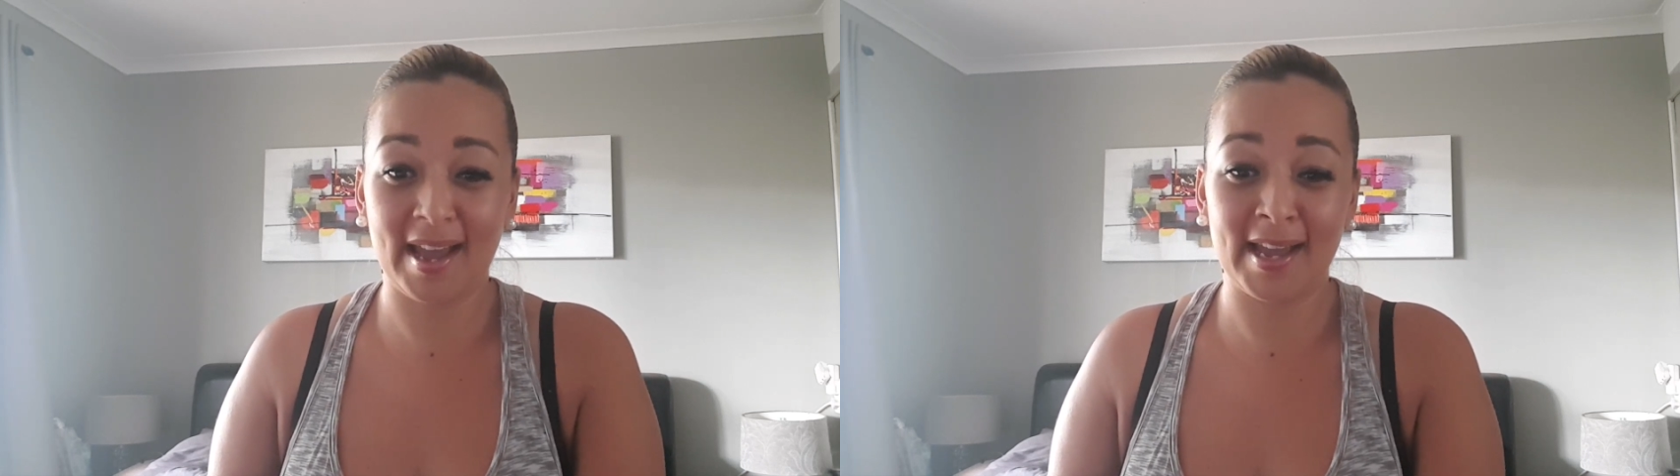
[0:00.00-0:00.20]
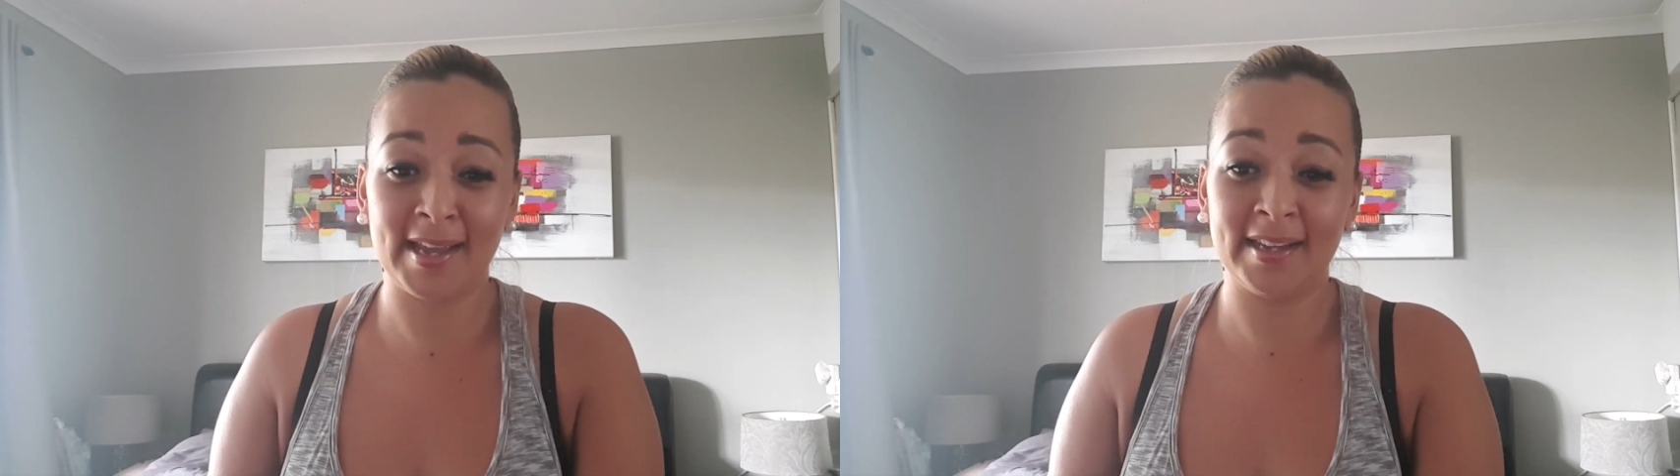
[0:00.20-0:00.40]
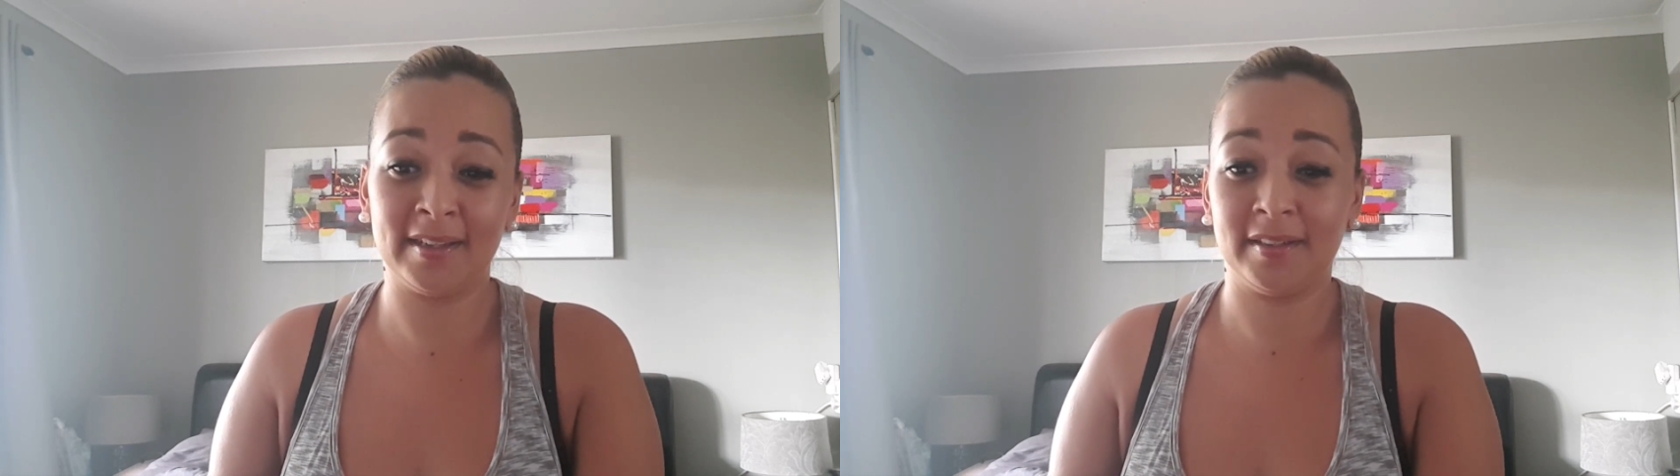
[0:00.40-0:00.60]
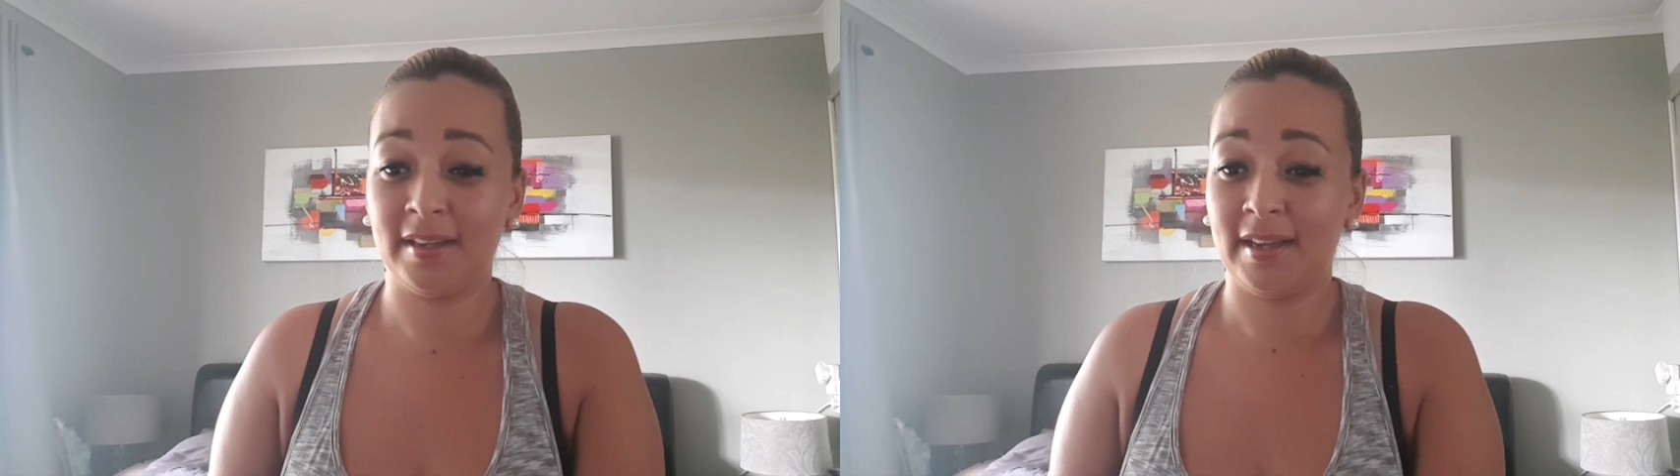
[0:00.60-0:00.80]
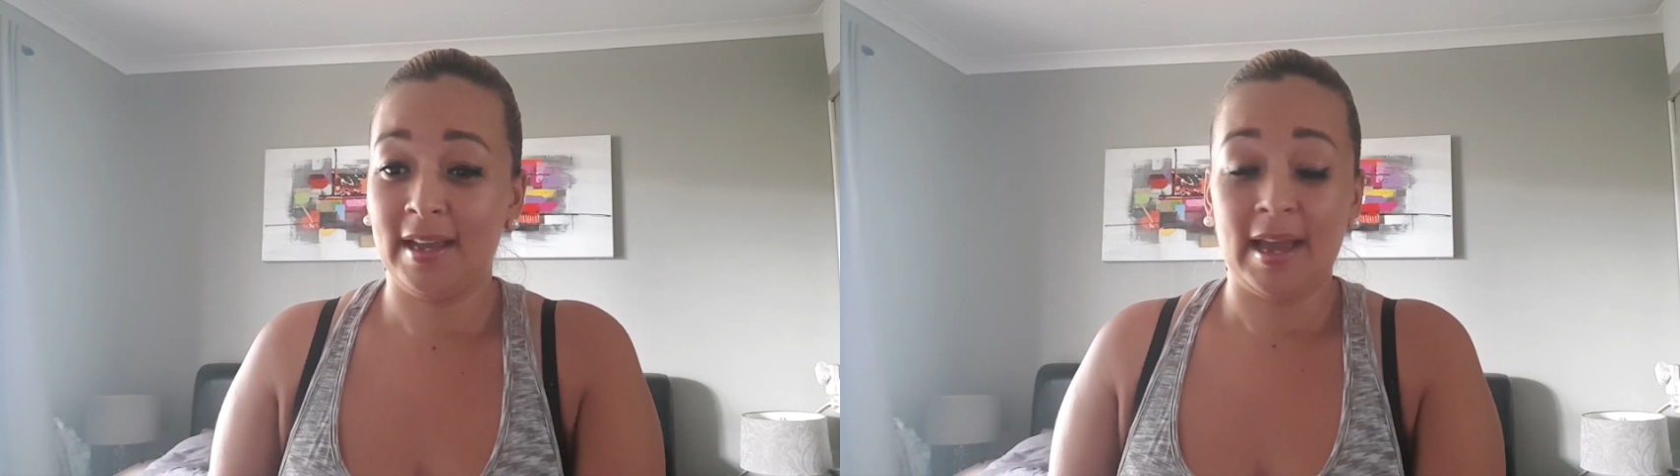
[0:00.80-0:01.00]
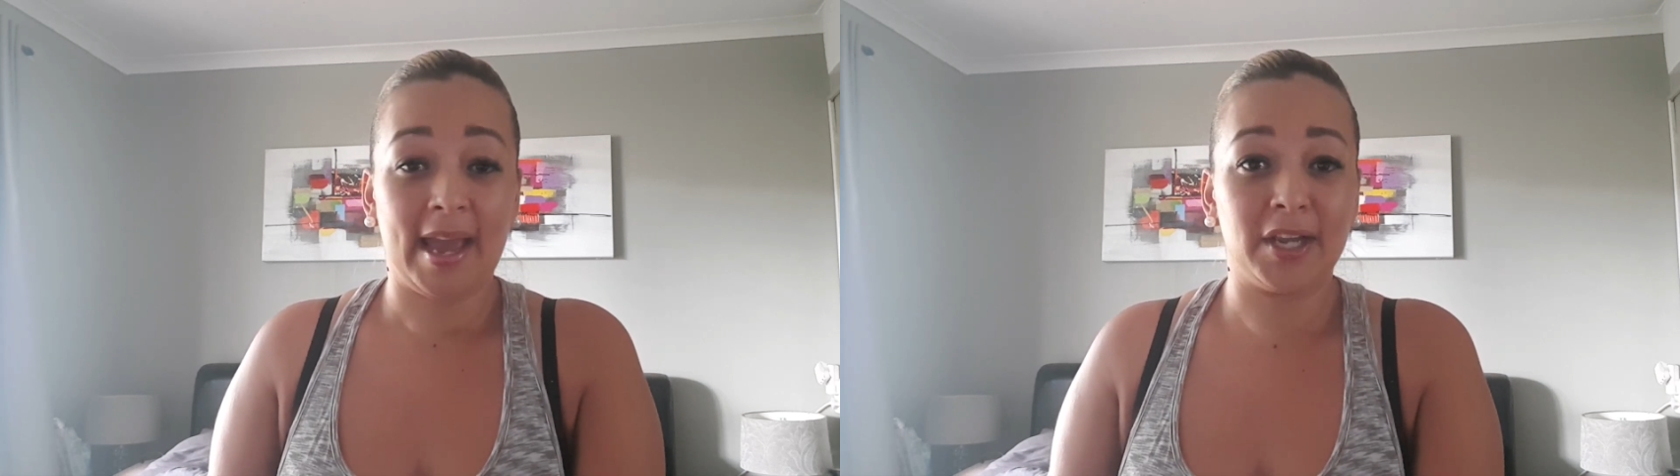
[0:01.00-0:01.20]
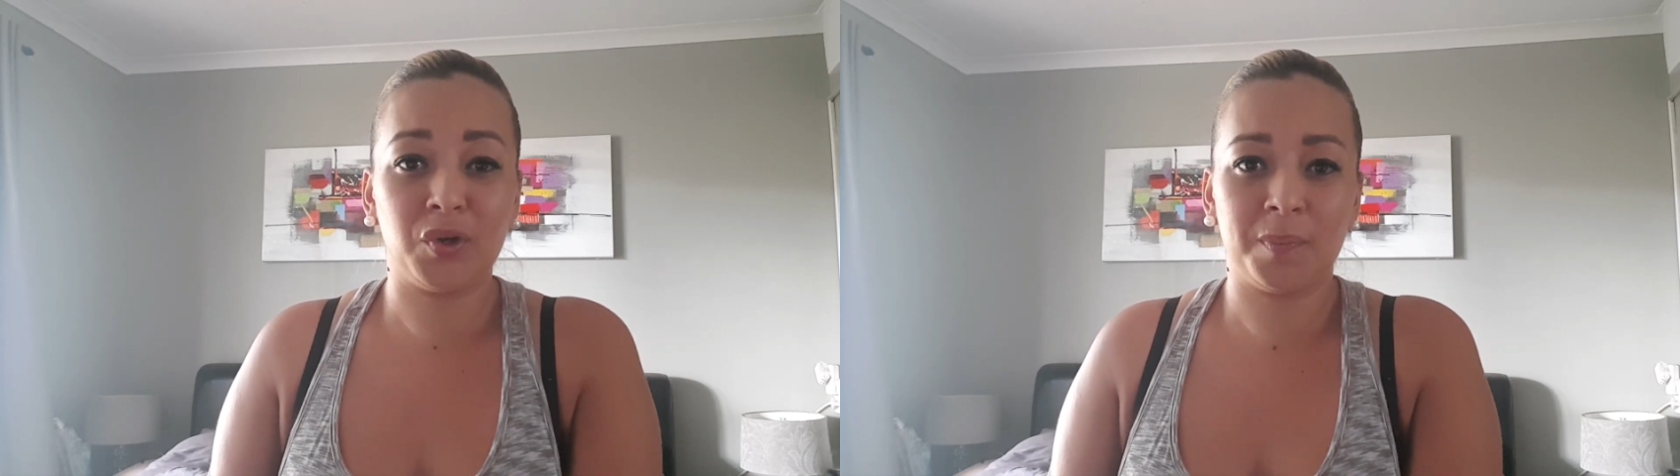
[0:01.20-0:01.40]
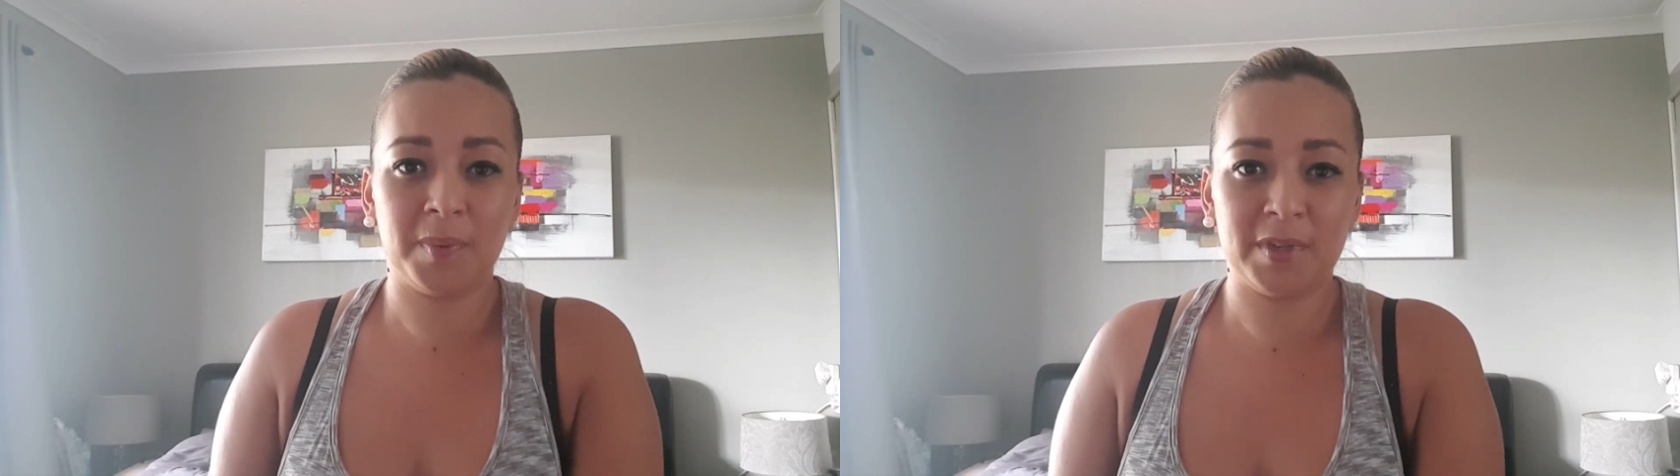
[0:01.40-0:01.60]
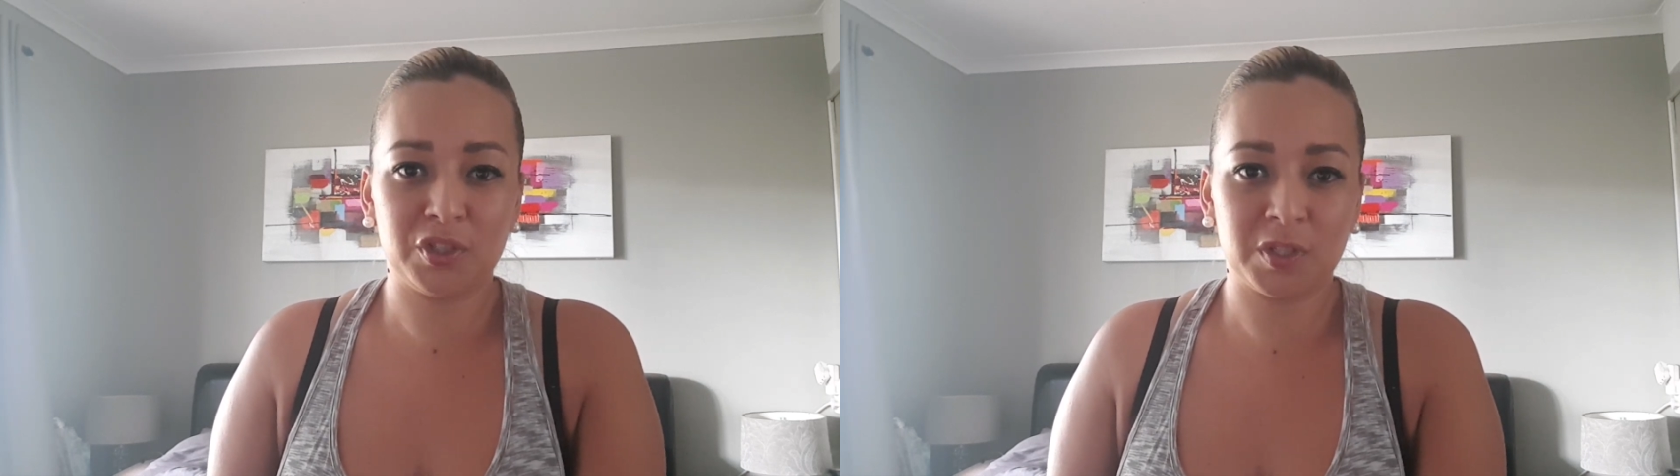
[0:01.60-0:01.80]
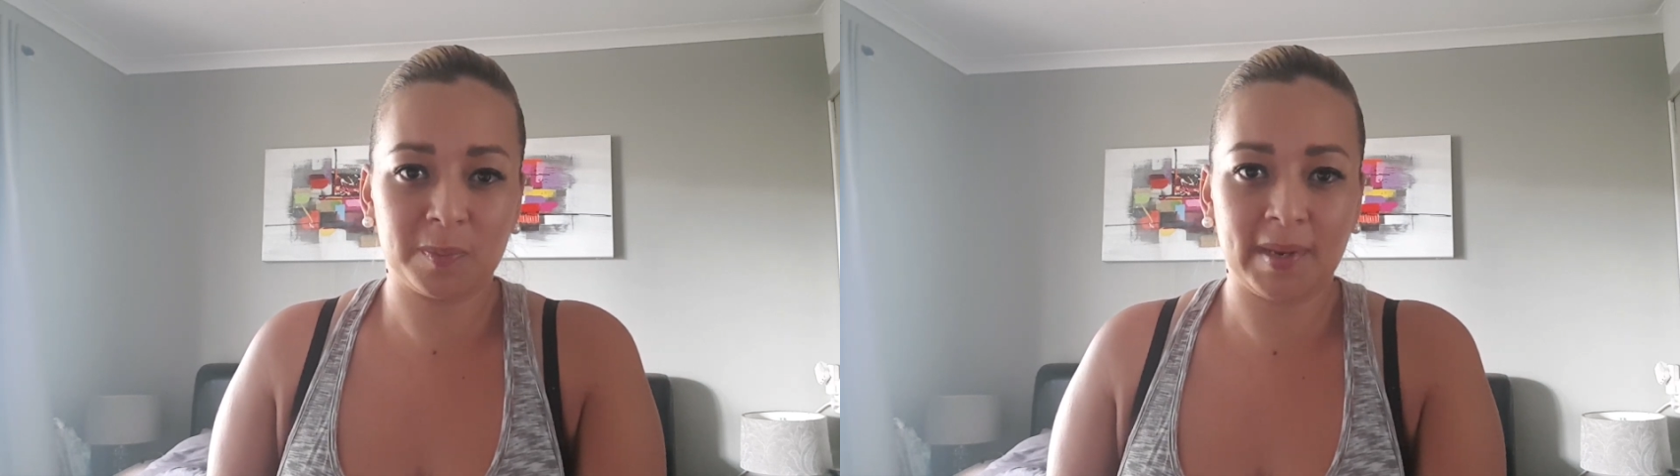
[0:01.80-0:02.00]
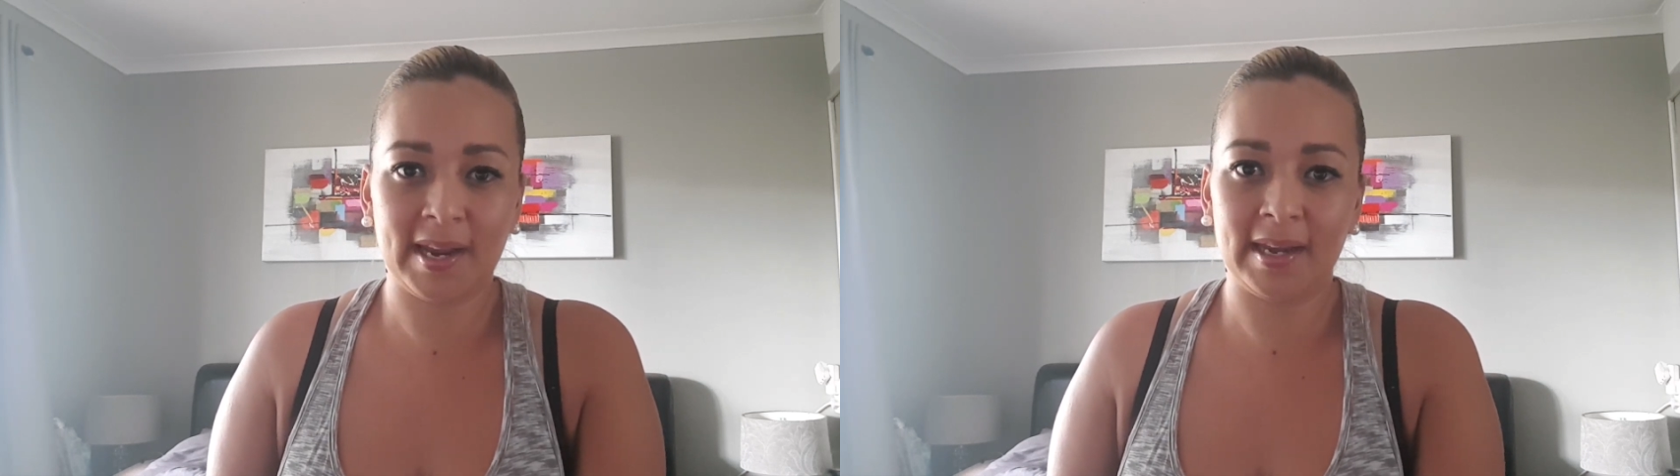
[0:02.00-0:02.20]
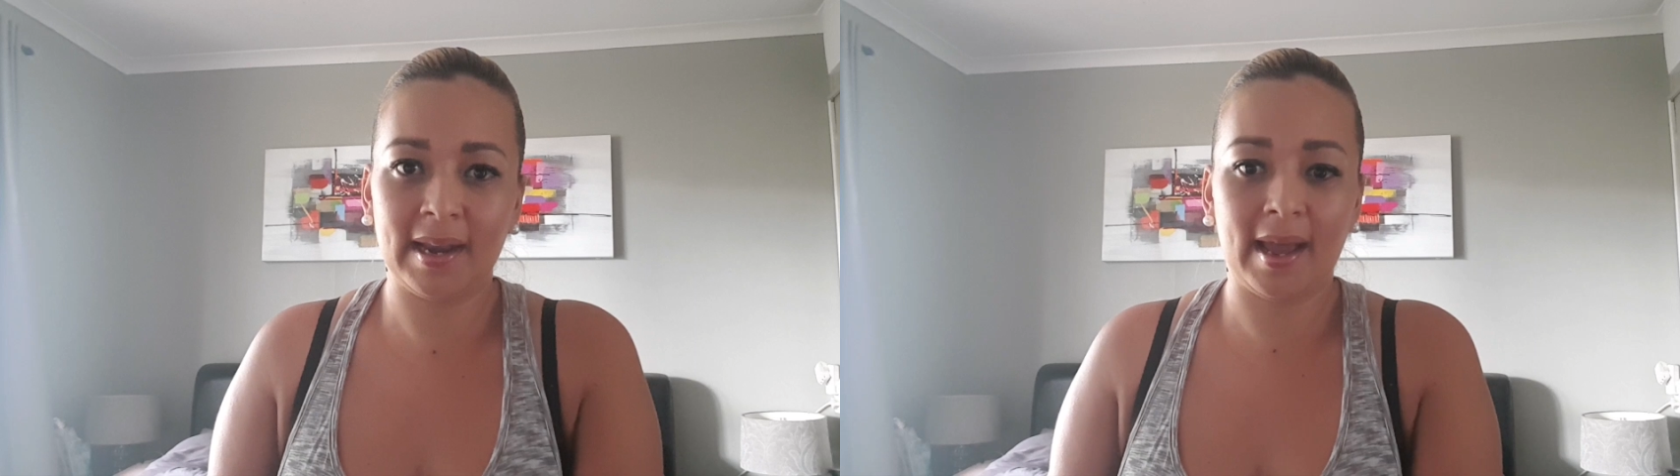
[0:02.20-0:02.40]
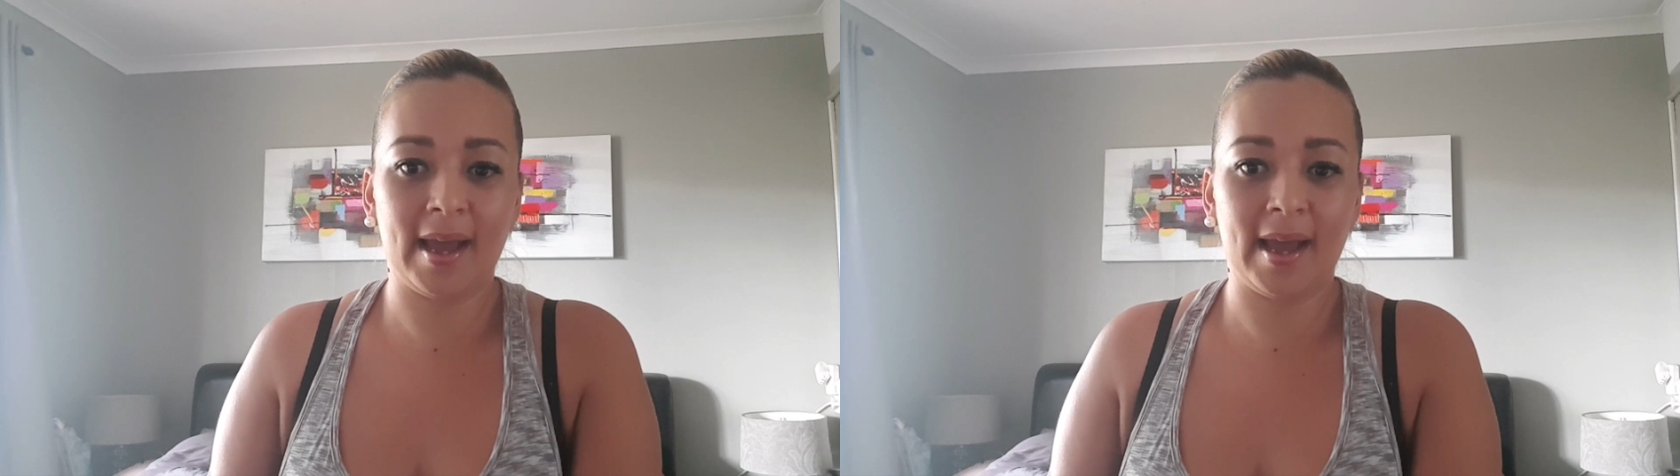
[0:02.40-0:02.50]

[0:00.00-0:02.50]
I grew up in Mitchell's Plain.